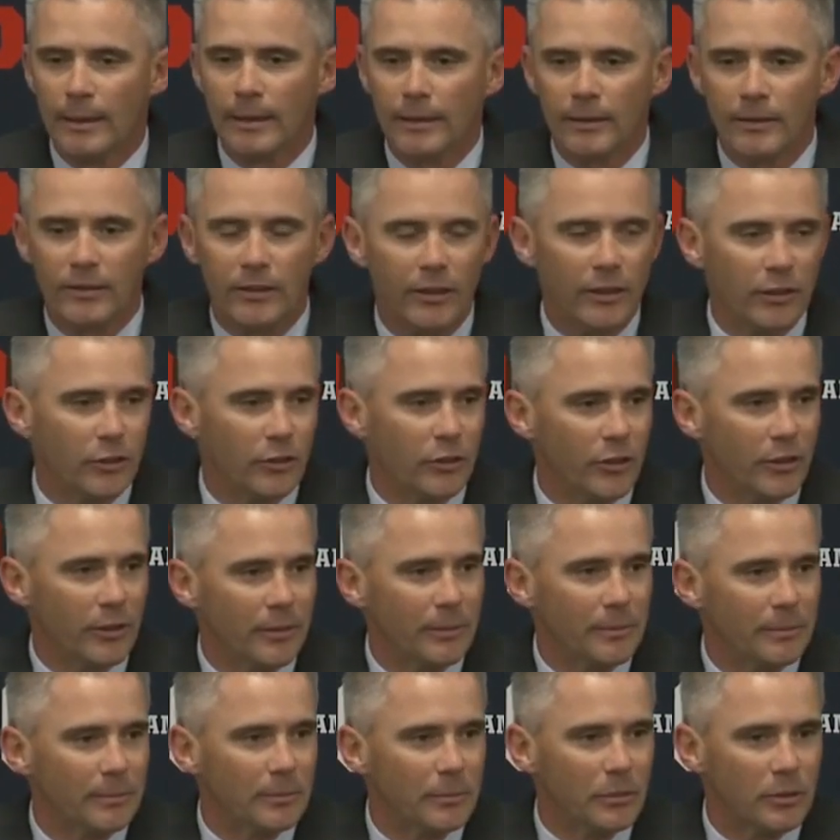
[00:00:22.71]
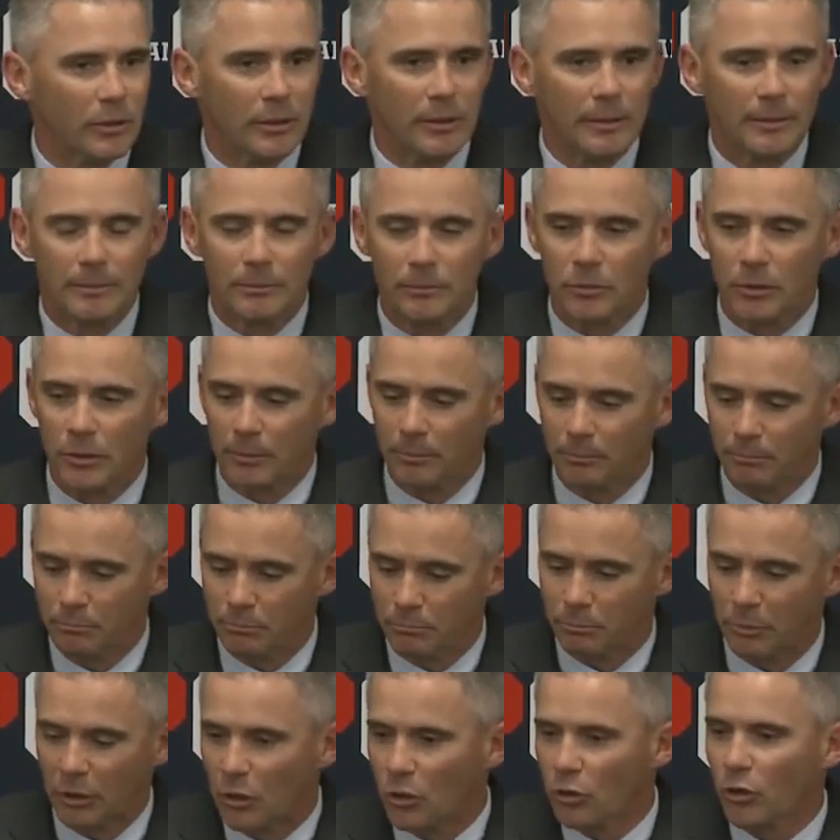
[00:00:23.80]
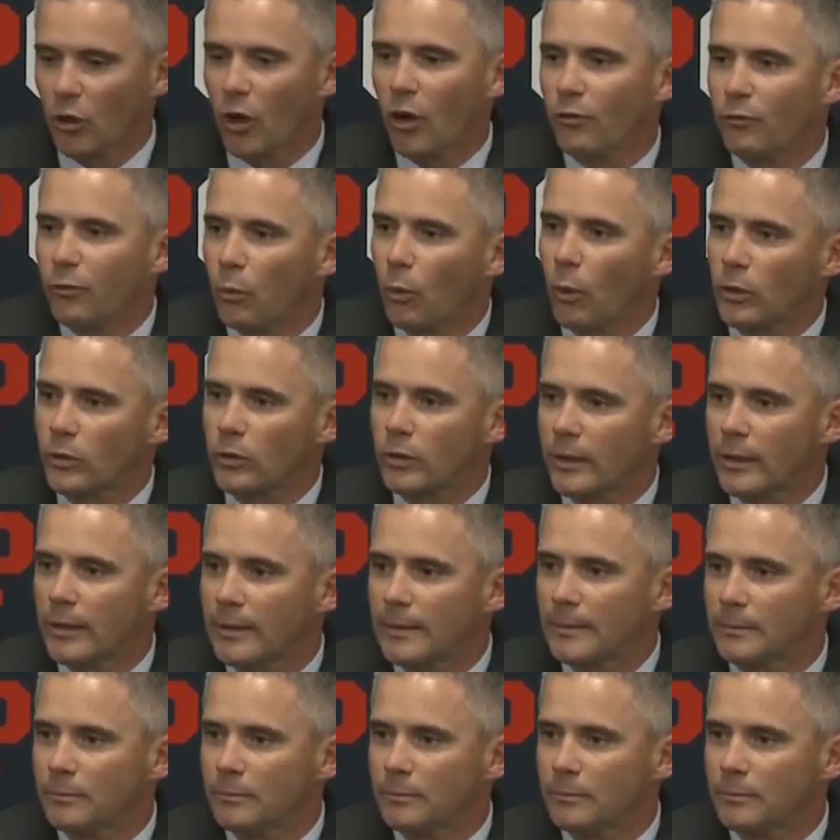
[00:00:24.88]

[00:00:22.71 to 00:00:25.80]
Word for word: continued to, to to build off what